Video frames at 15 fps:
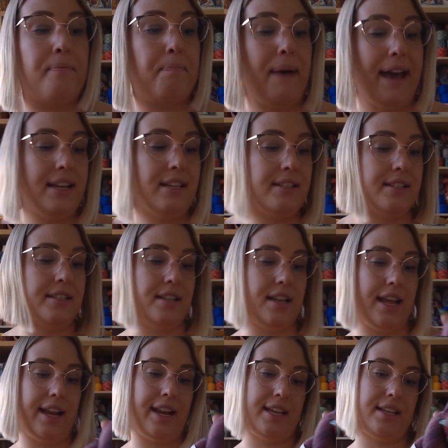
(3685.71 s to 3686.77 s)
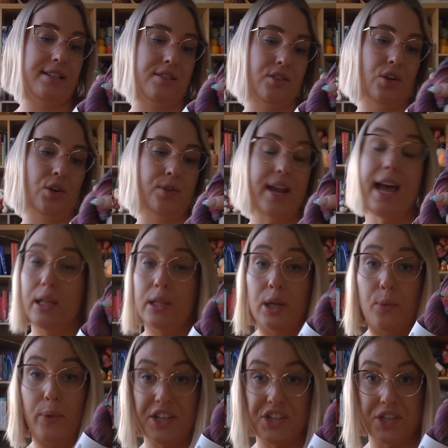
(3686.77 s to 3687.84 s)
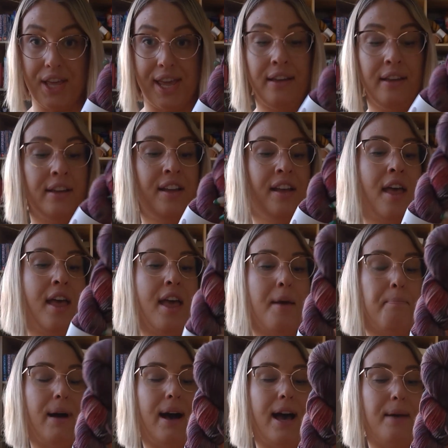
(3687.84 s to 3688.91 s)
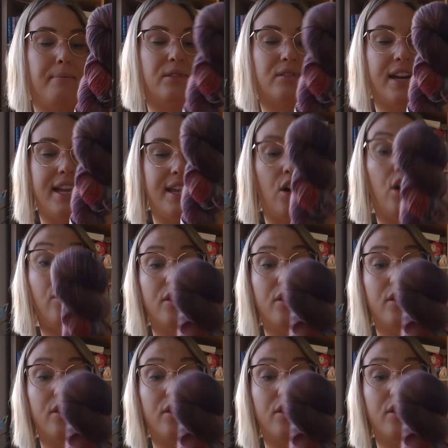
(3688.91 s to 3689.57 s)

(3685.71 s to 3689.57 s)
base. It is called Hello Witchling by Marie